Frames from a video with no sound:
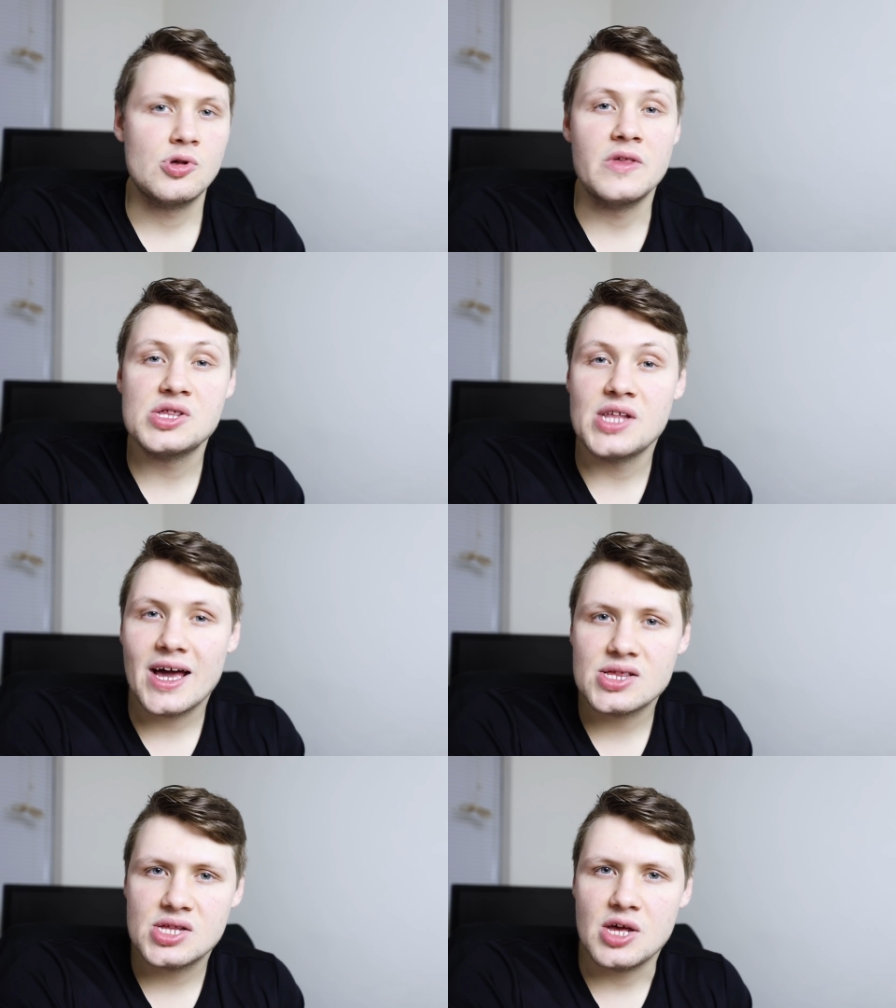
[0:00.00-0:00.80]
So this
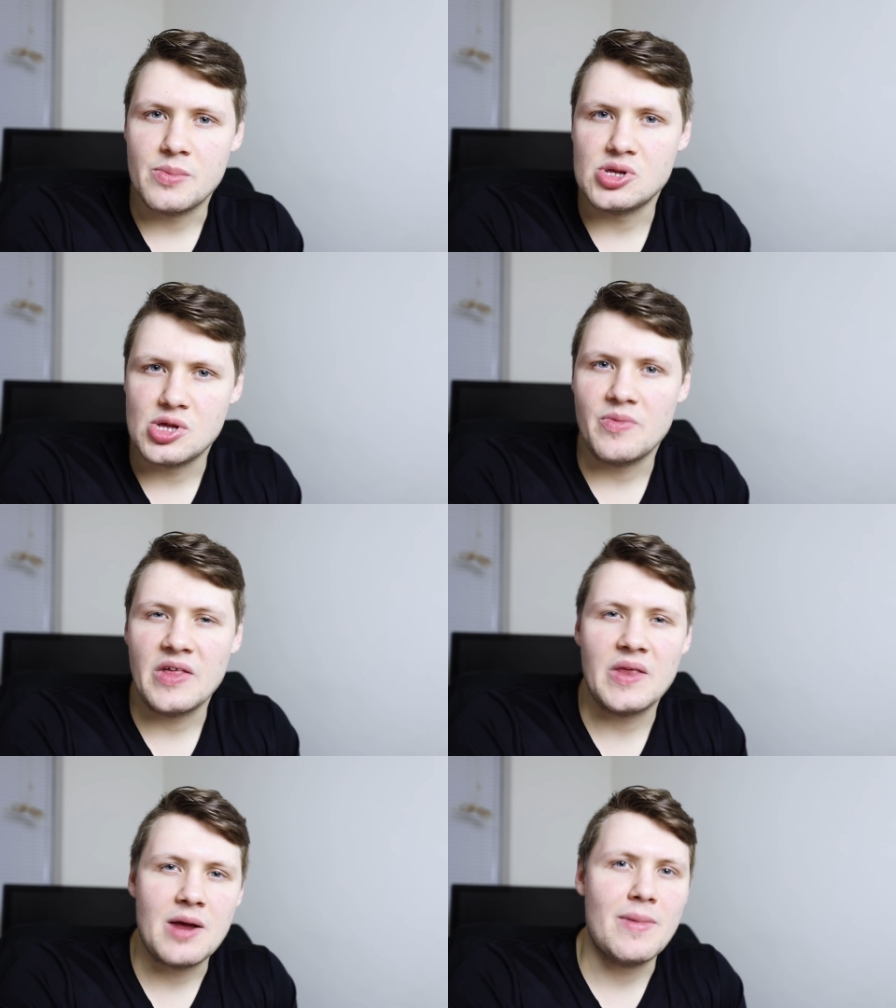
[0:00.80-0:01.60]
next tip is
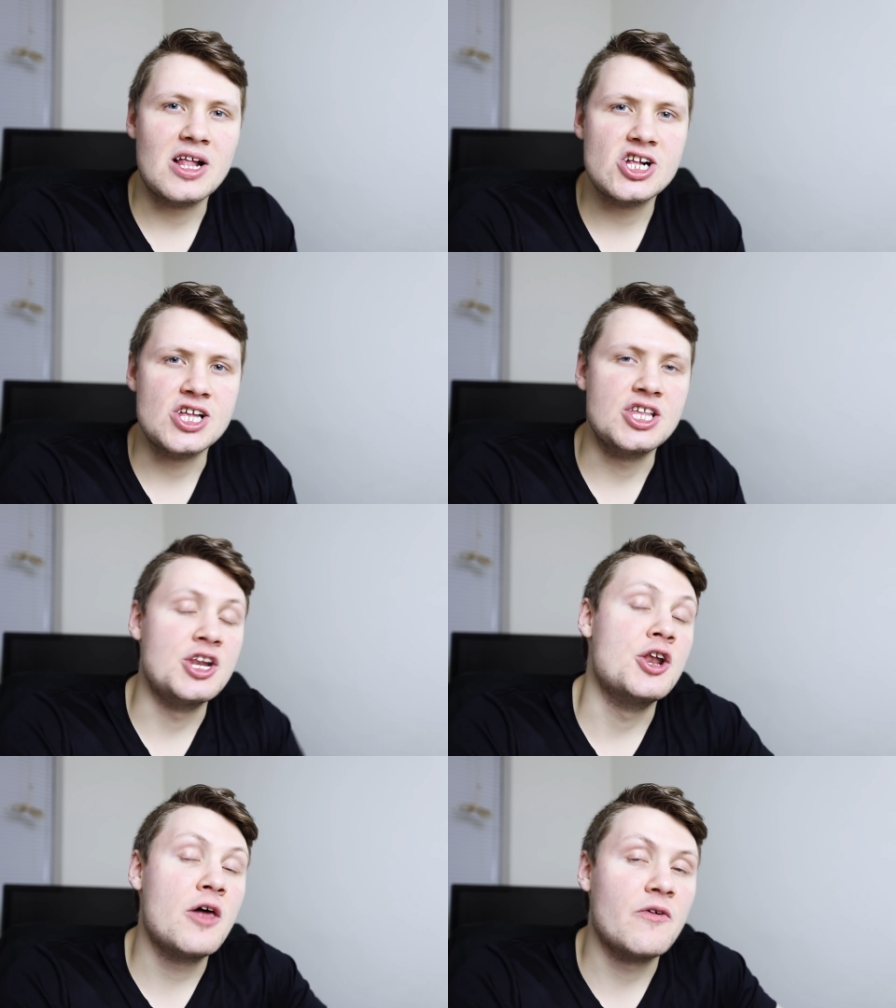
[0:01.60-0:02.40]
something that I mentioned
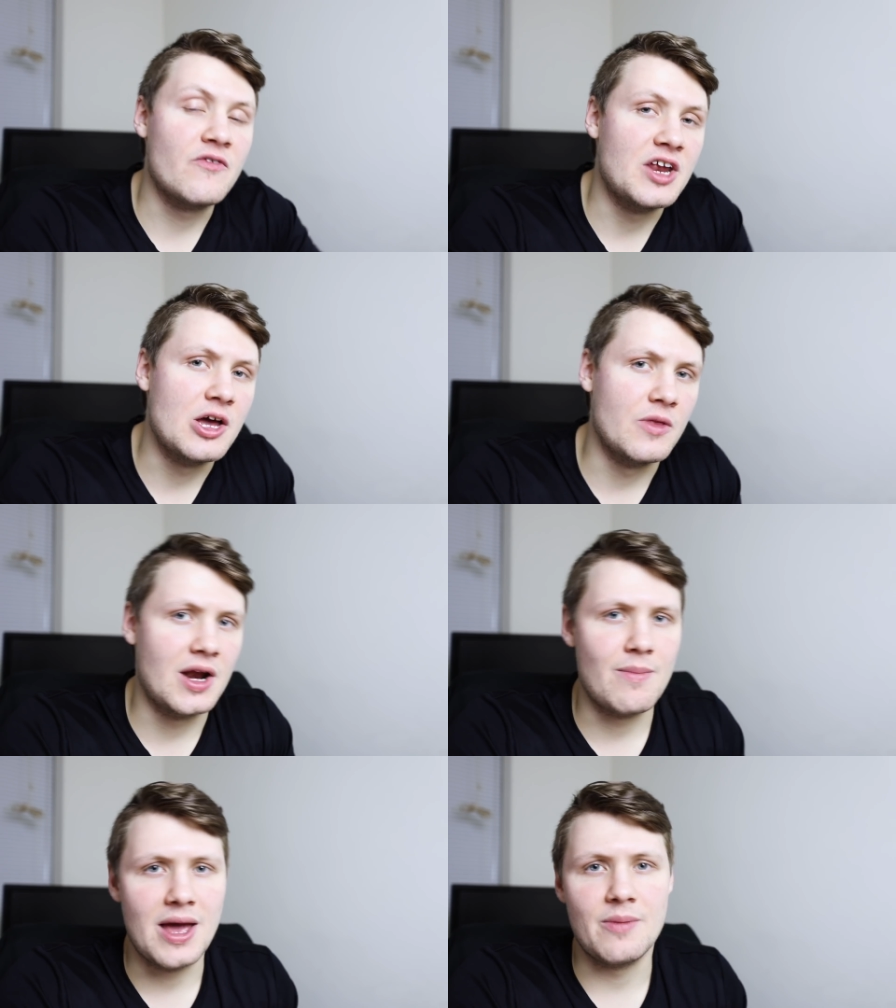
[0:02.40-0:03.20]
in another video
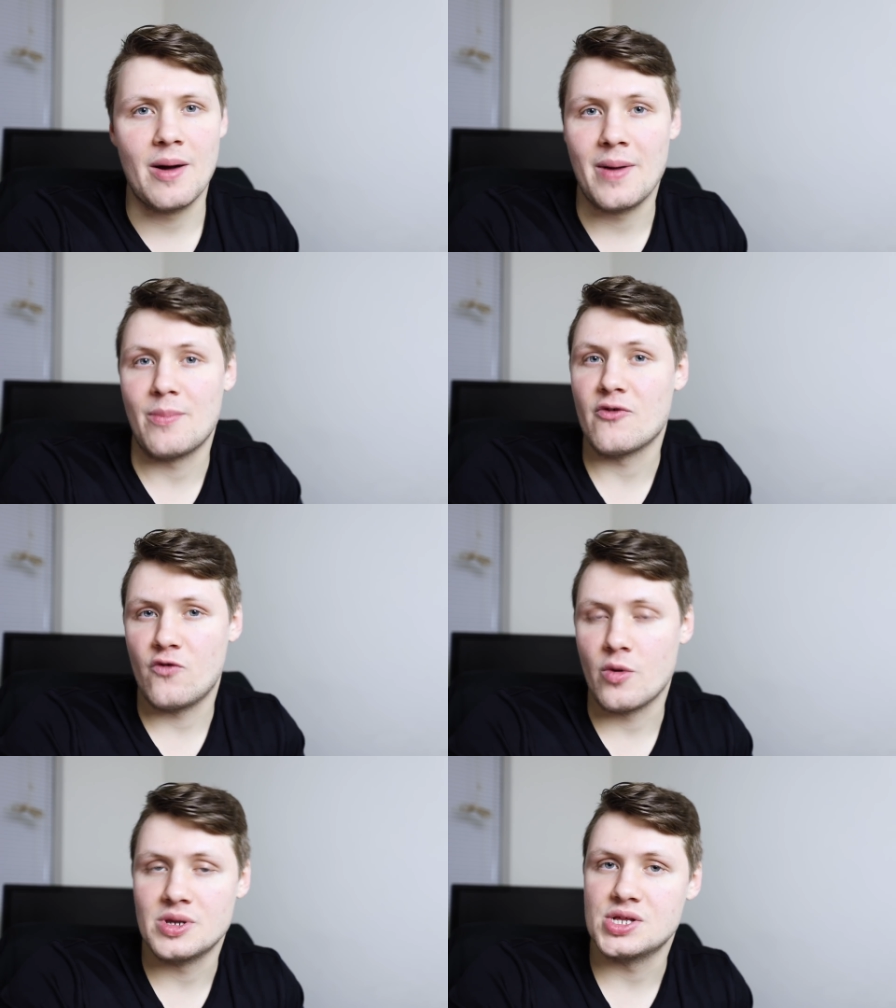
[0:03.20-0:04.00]
that I made about my
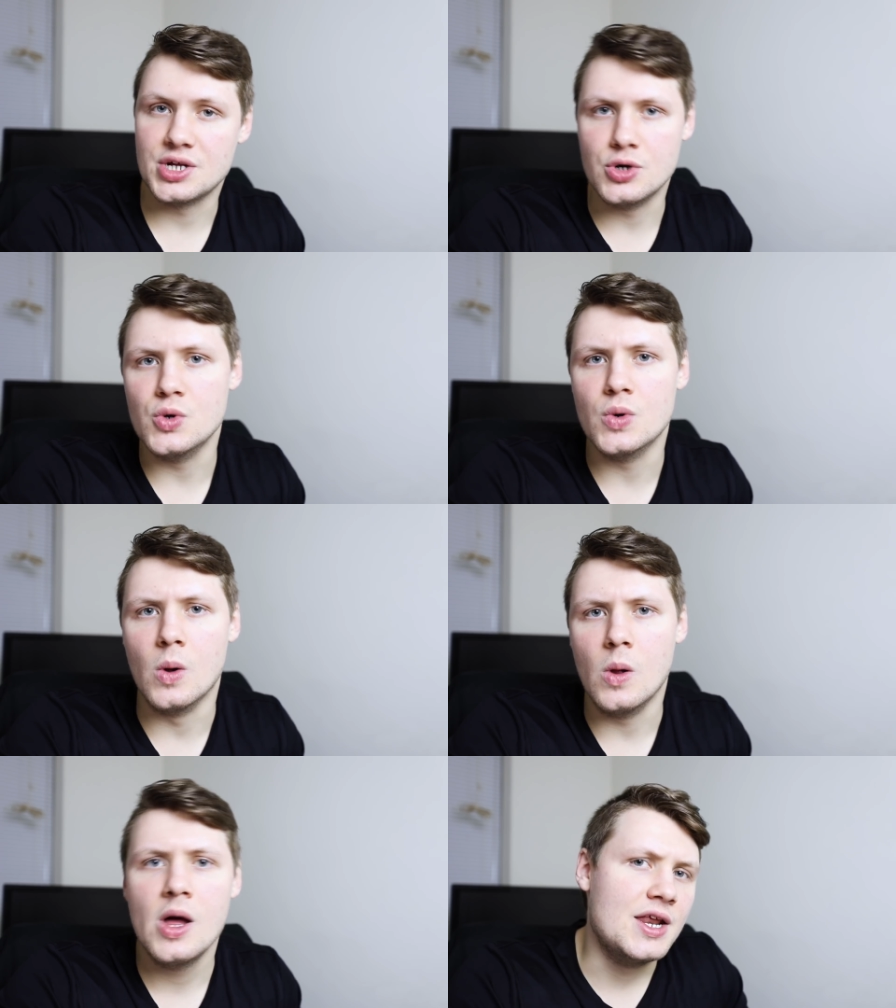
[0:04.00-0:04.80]
performance at
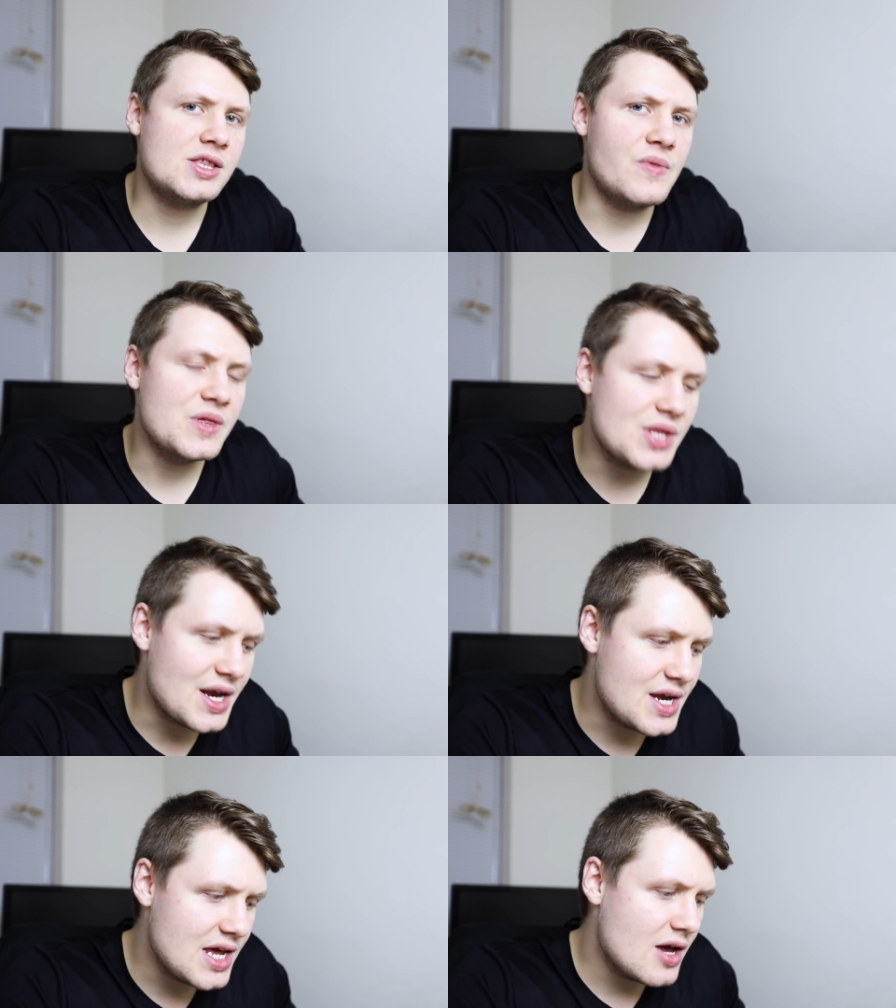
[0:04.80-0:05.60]
Google, and it's this
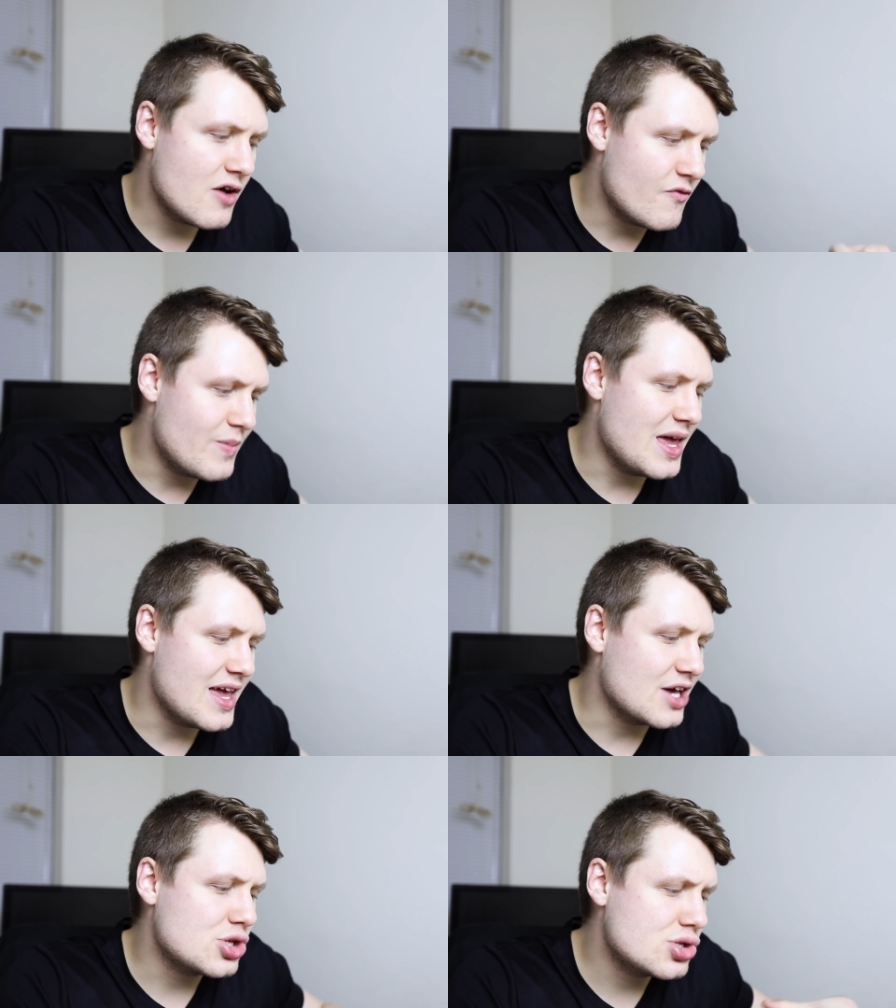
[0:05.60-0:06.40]
idea of
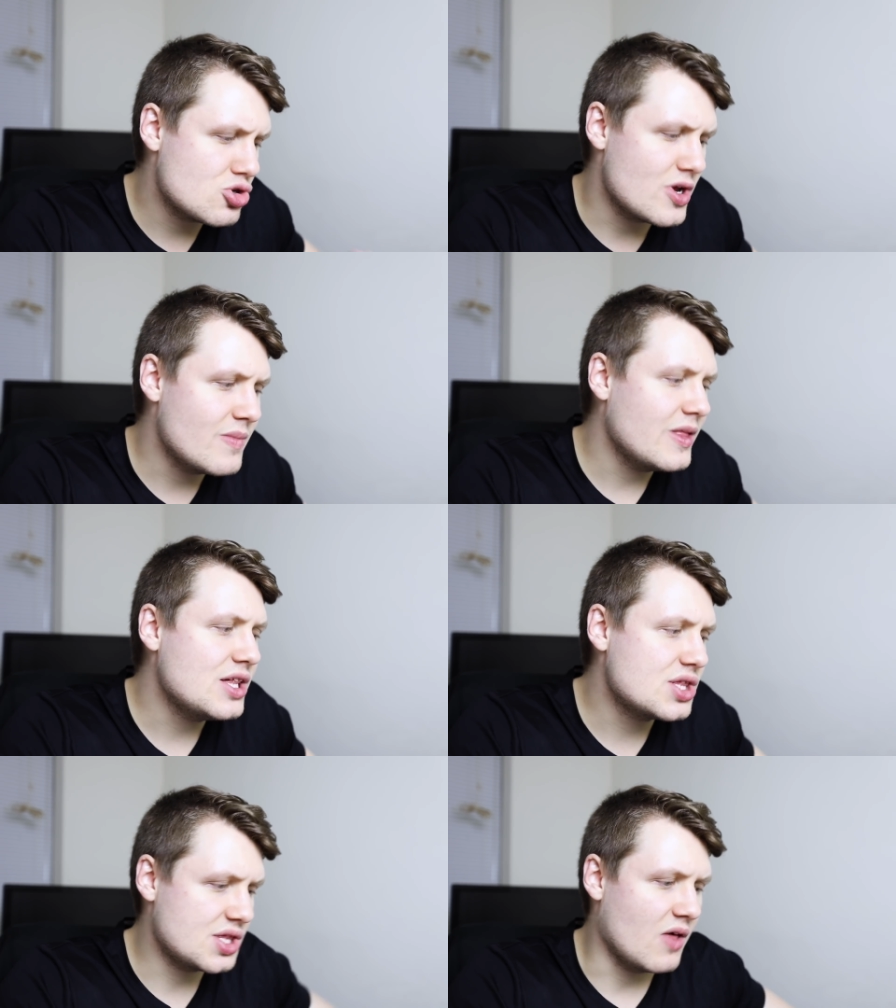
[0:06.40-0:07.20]
being
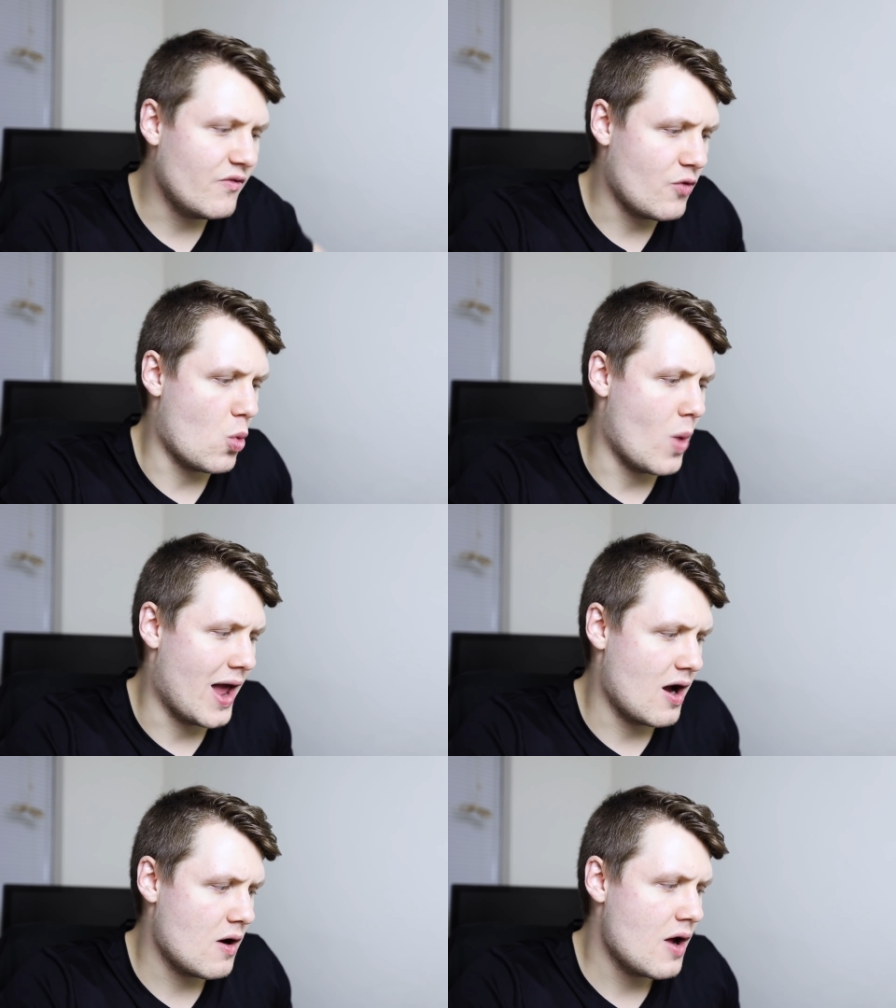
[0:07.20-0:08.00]
extremely
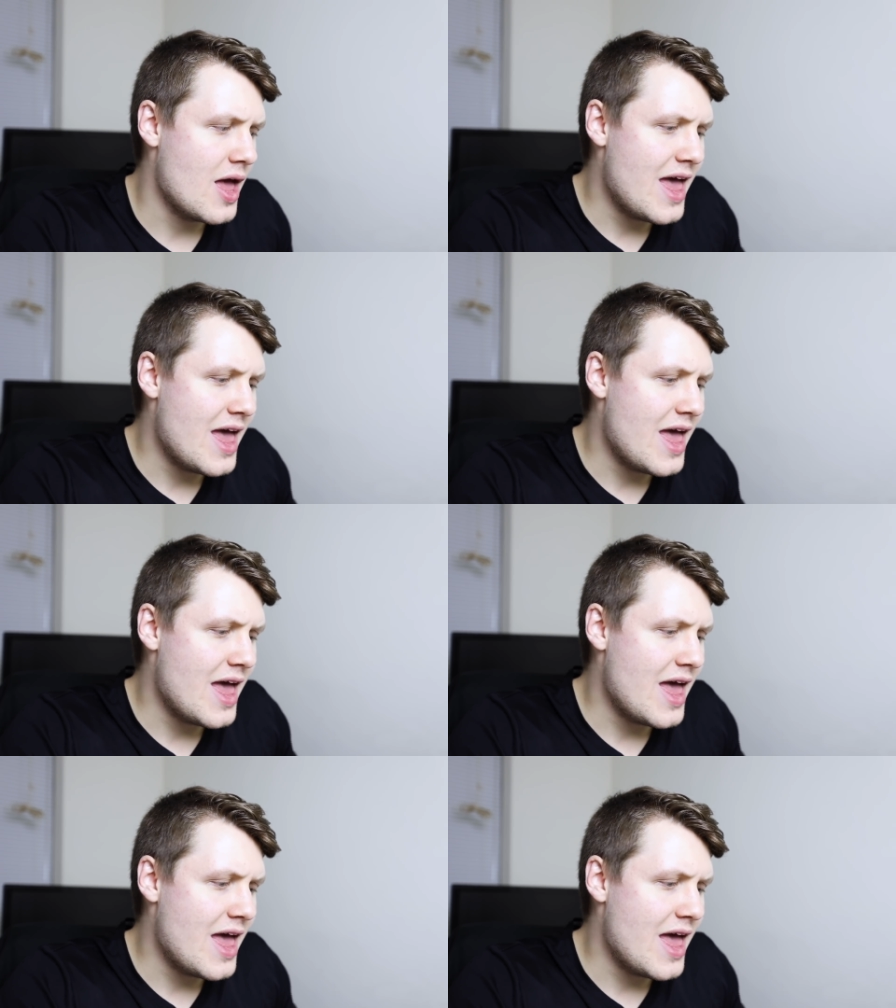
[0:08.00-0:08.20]
self-aware